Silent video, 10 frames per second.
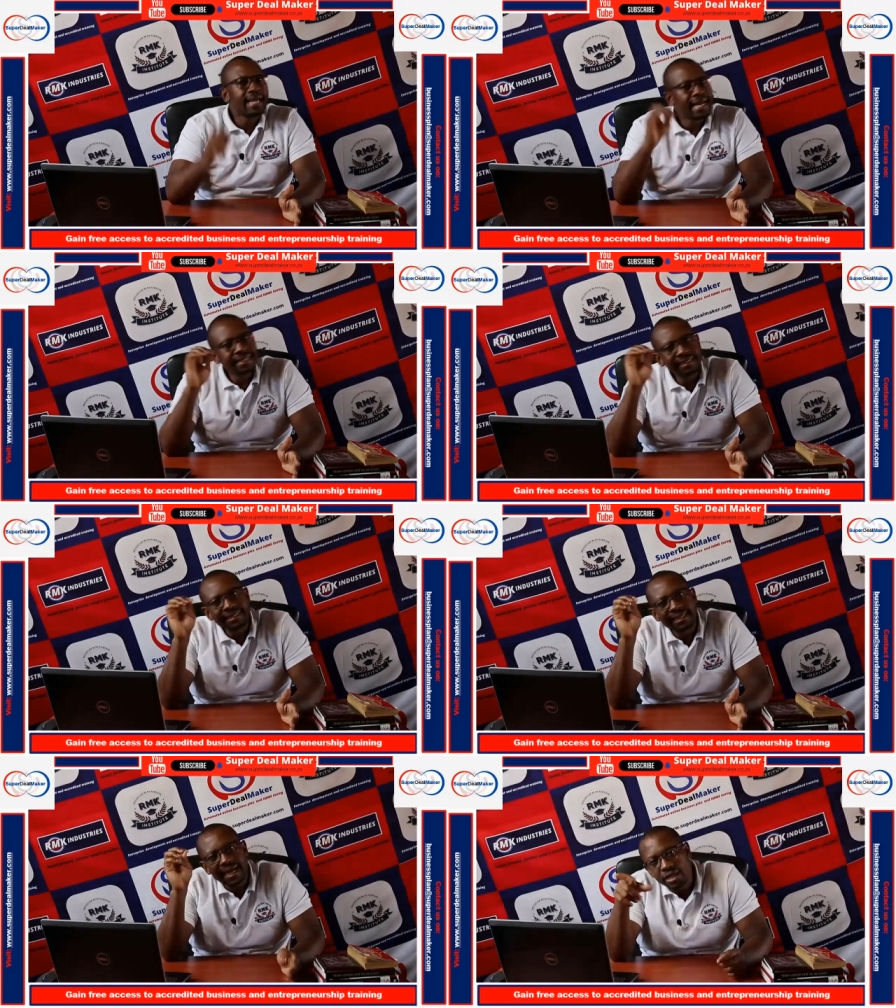
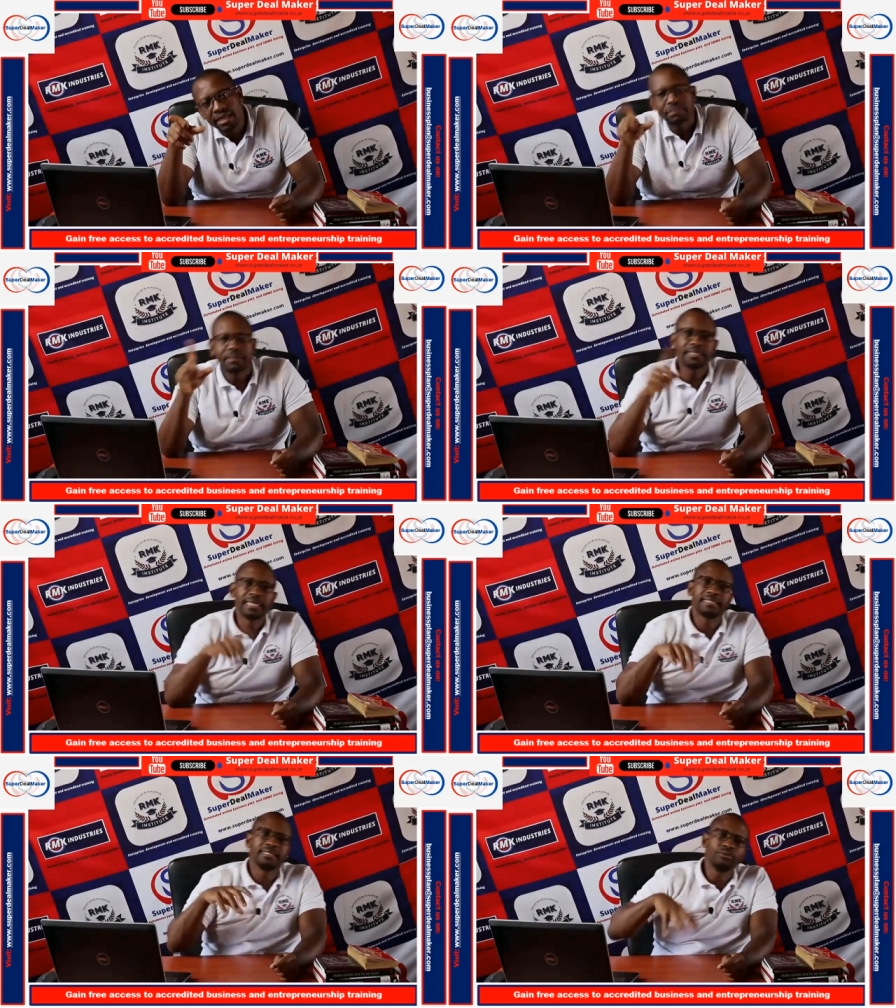And I repeat
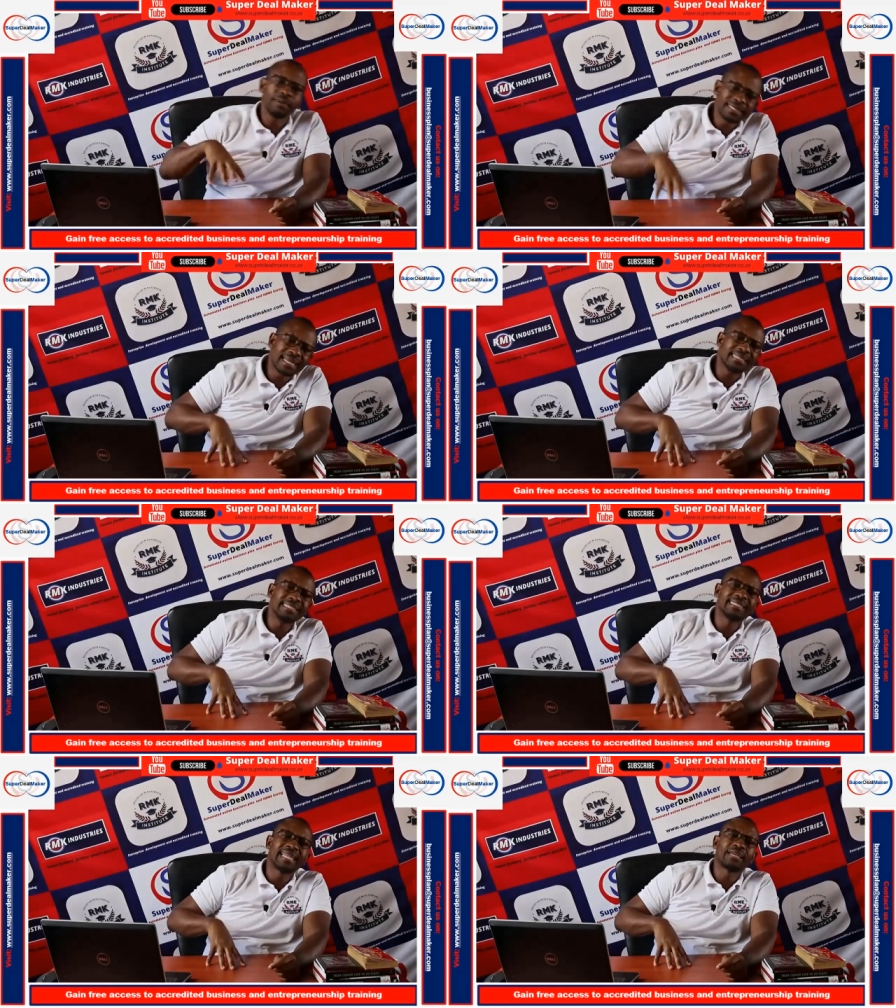that you must run
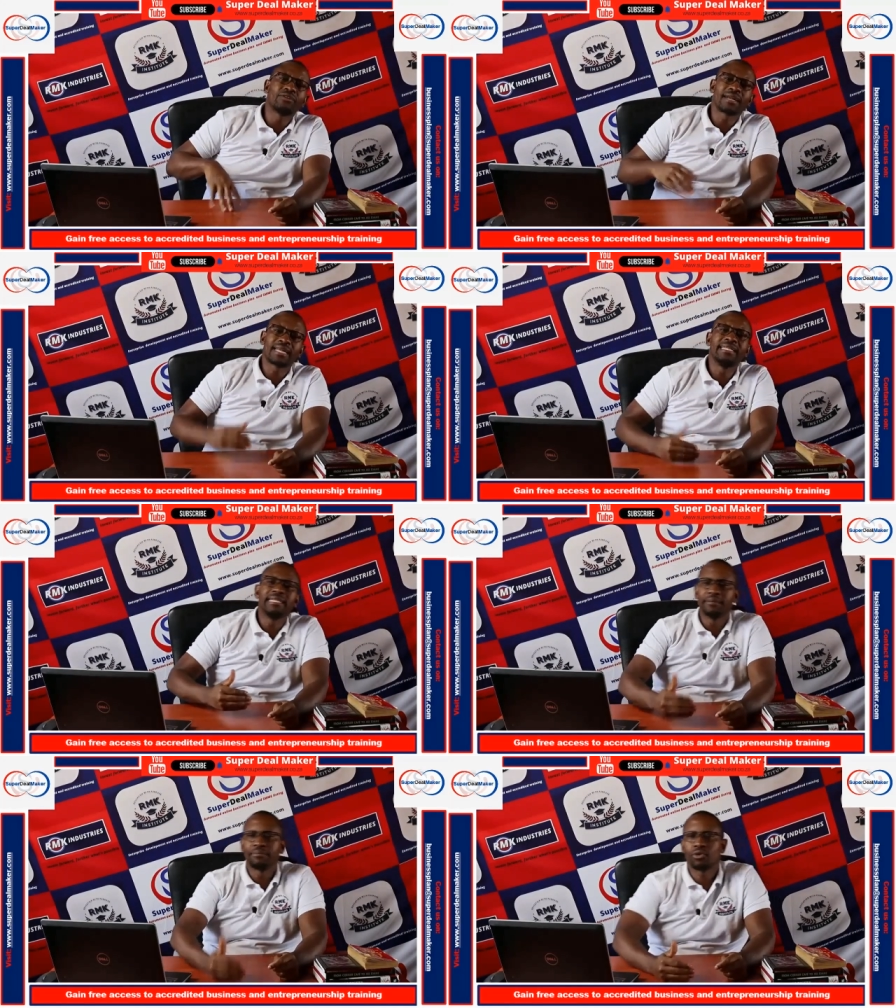it like you are
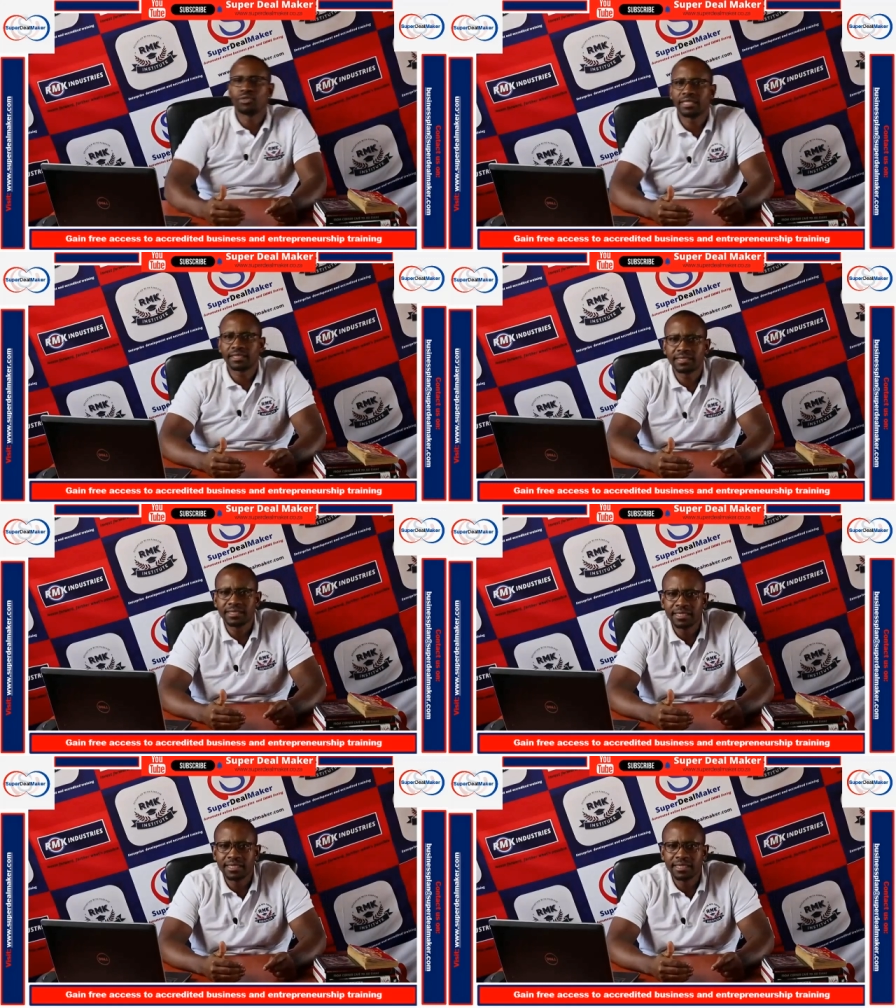running a project.